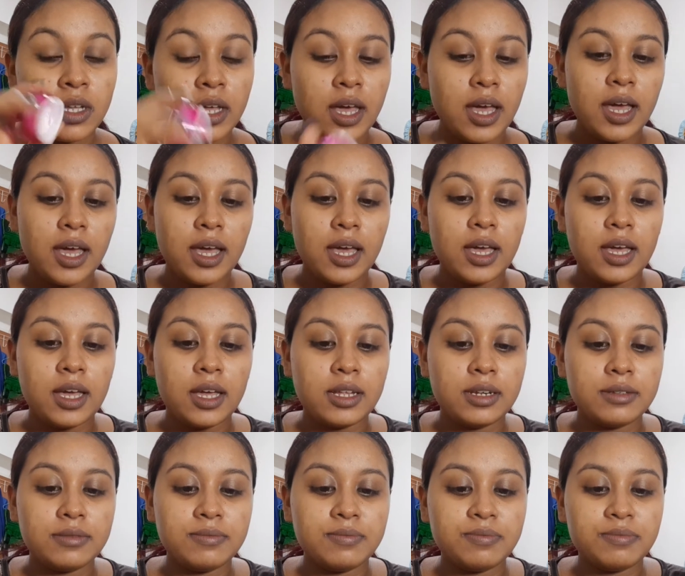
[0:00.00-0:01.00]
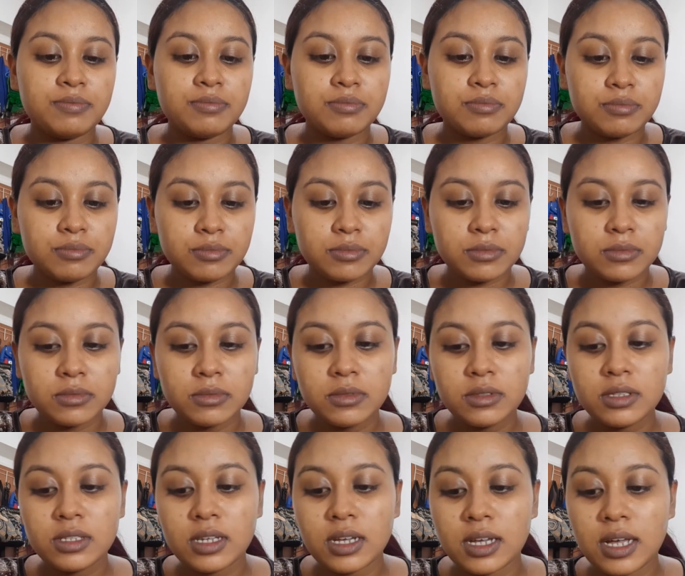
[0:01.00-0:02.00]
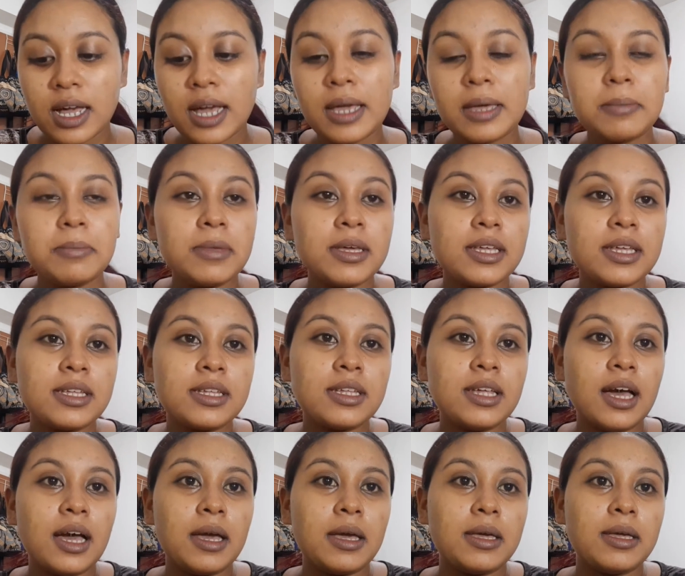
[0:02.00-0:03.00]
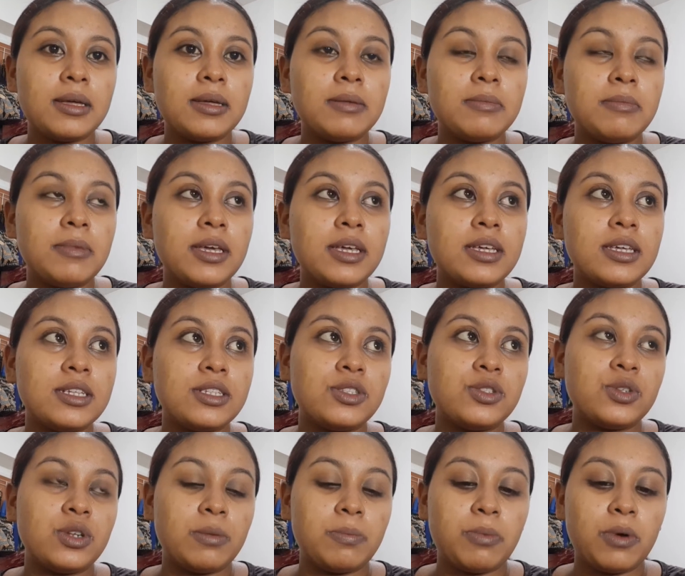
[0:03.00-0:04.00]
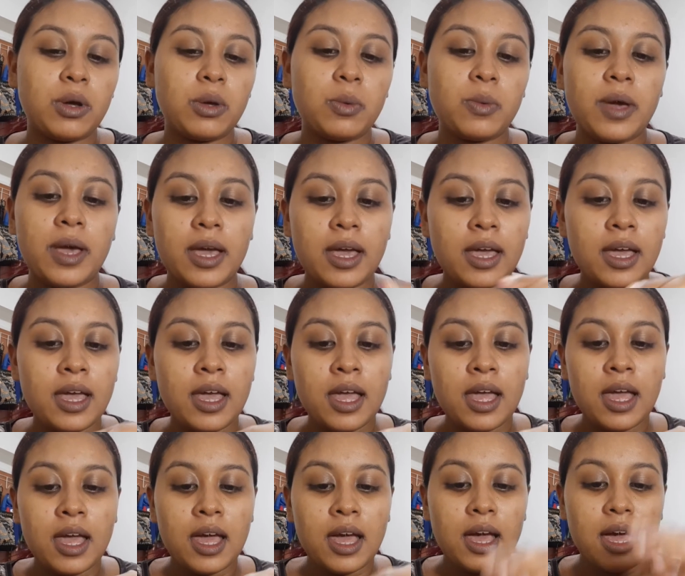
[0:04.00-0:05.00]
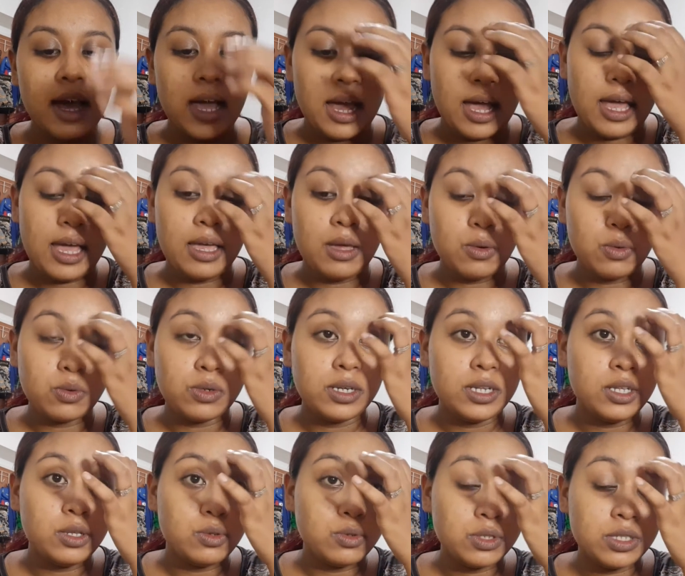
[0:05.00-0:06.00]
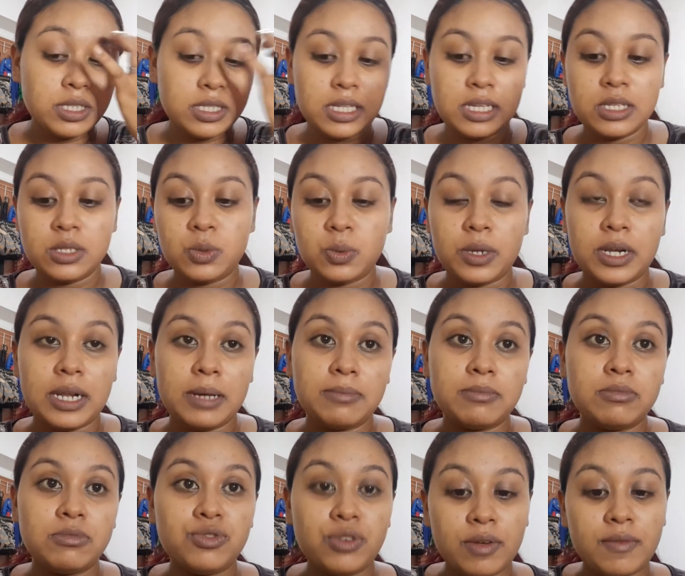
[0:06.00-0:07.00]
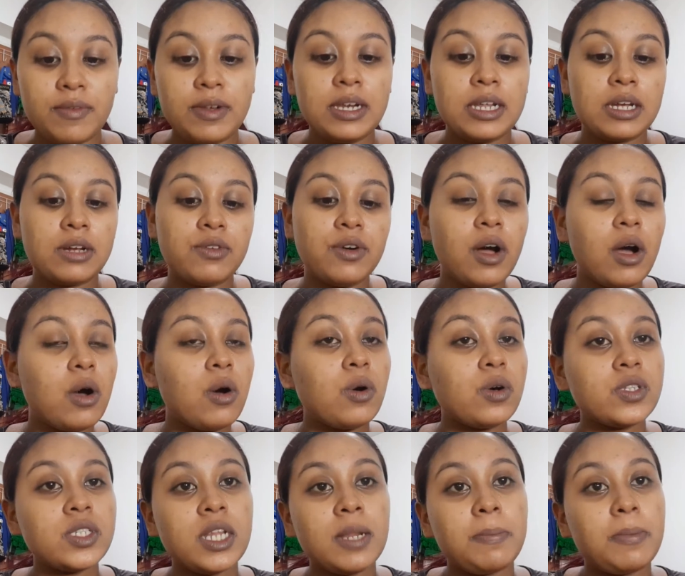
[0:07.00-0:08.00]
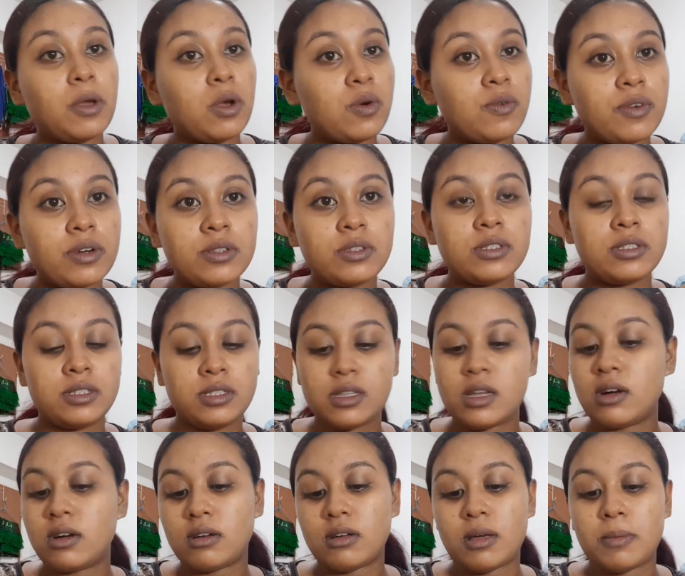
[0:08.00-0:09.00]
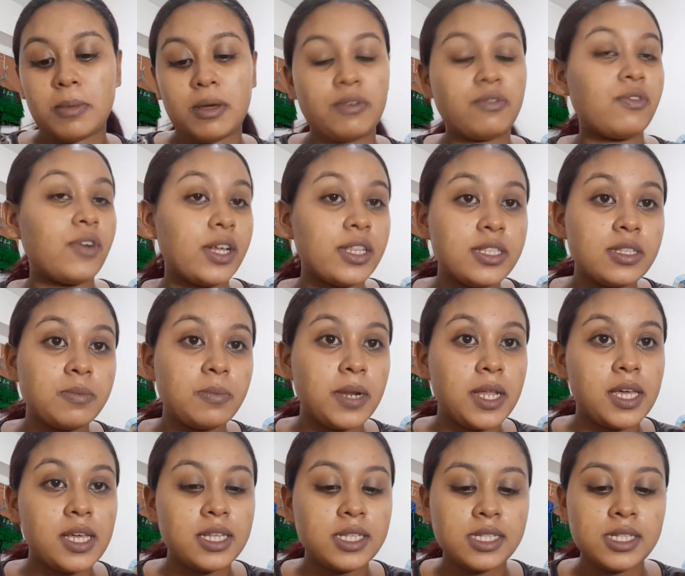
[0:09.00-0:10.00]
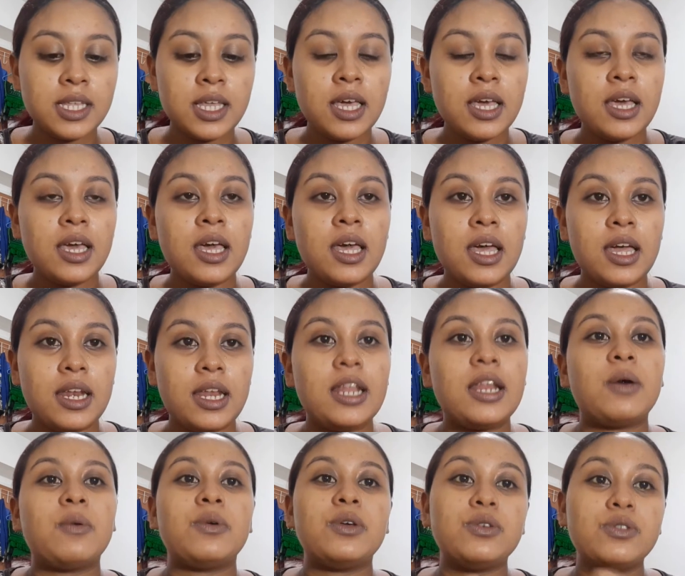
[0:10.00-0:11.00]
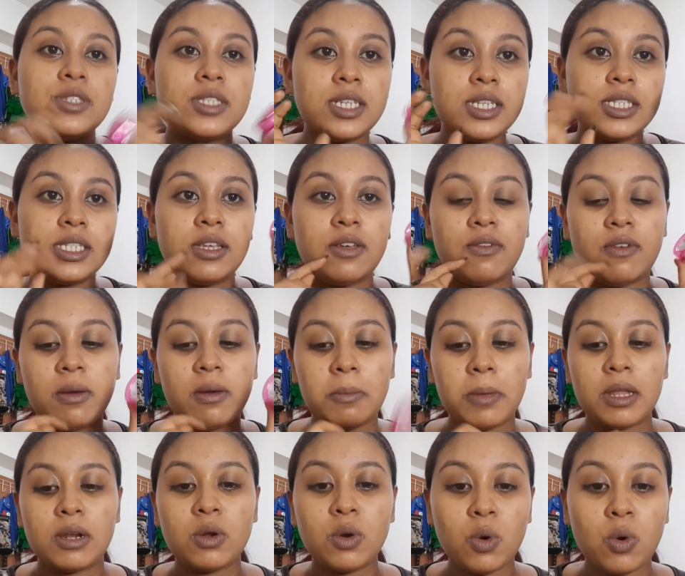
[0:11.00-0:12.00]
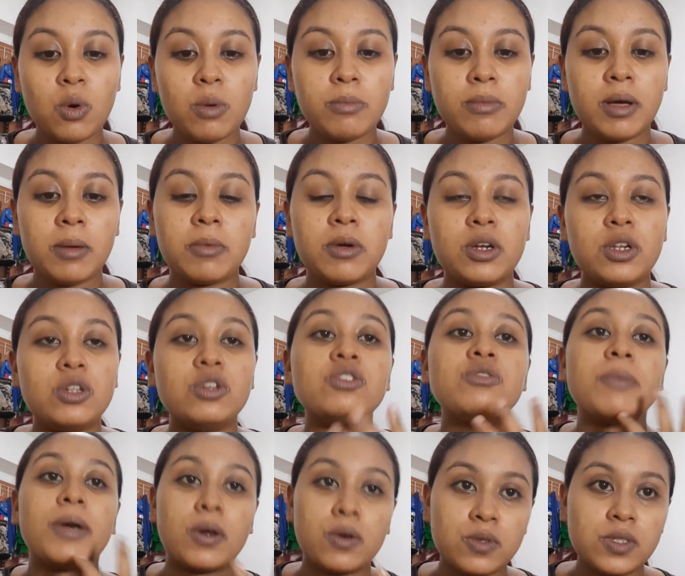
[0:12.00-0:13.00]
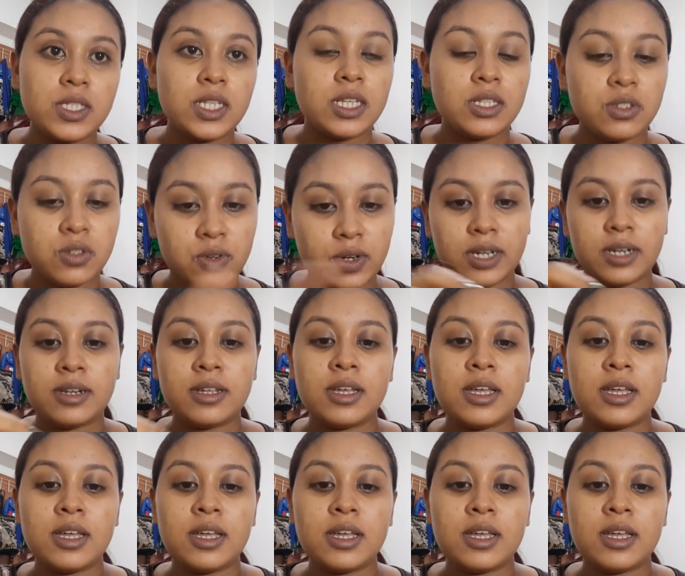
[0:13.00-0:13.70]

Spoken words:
and I make it to the point where I only use this when I'm traveling around or sleeping over at my friend's place. Then I will use this. If I'm at home, I'm gonna use my own sunscreen.